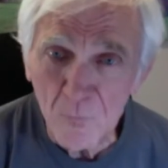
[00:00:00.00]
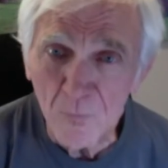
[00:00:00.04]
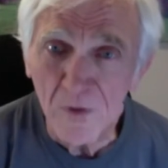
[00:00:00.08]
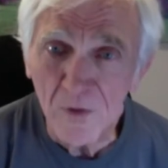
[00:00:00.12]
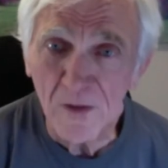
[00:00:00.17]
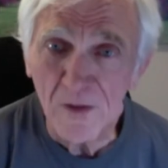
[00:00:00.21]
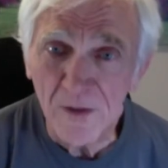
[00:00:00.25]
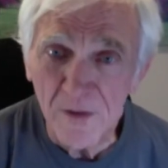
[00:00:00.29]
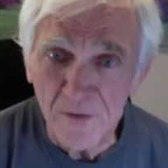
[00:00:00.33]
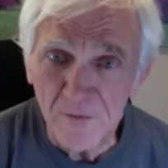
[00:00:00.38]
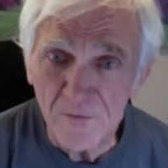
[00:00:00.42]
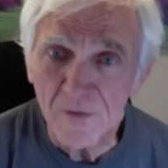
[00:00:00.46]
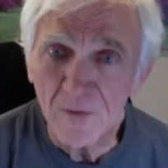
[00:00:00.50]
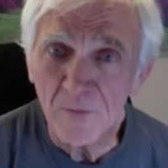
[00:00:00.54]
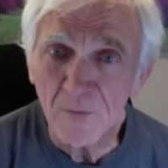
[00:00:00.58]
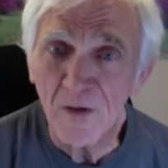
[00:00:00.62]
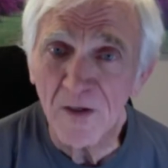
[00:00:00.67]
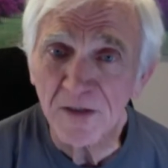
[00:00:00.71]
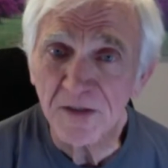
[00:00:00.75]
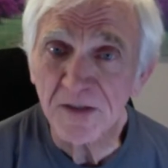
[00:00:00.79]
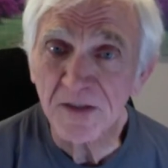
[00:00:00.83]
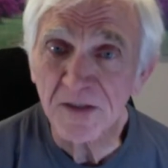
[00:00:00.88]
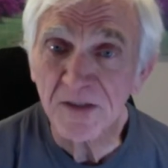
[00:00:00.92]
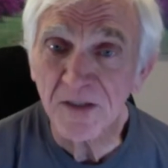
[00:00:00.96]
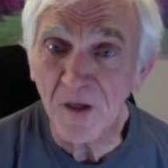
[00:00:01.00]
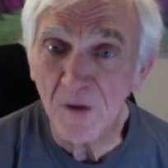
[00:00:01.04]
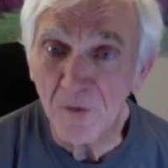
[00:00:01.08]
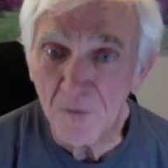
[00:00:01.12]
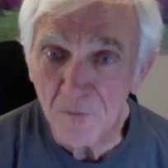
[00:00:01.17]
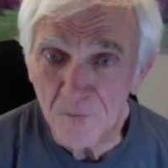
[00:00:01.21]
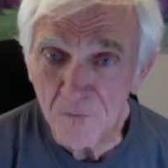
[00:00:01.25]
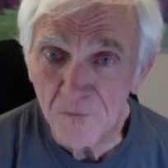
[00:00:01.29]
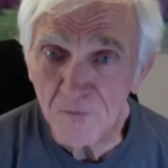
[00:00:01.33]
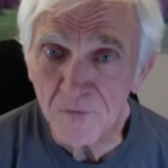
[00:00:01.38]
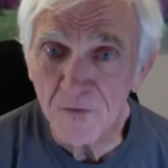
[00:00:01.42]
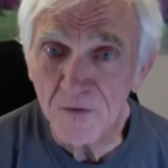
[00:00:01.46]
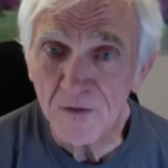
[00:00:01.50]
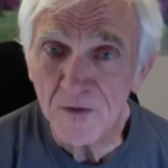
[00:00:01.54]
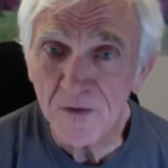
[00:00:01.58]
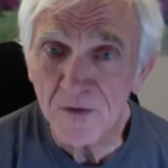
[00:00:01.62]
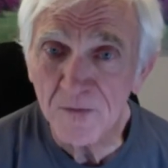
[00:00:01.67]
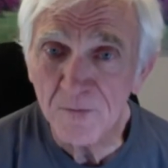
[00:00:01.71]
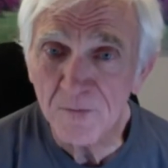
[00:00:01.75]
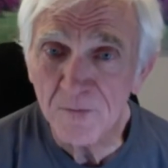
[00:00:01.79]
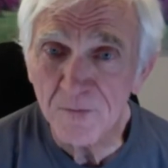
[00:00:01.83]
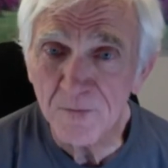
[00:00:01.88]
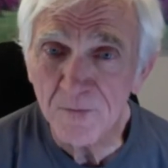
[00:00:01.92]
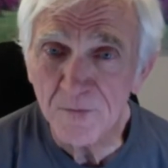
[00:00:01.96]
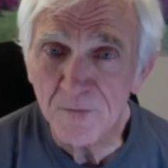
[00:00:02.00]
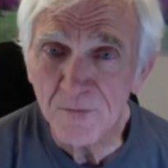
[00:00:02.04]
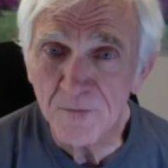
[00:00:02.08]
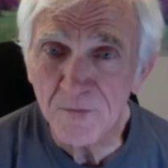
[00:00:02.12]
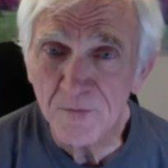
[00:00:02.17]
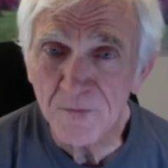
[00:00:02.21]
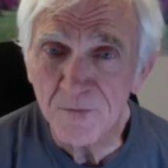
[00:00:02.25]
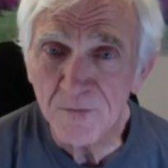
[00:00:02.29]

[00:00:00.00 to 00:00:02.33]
believe in myself. Mm.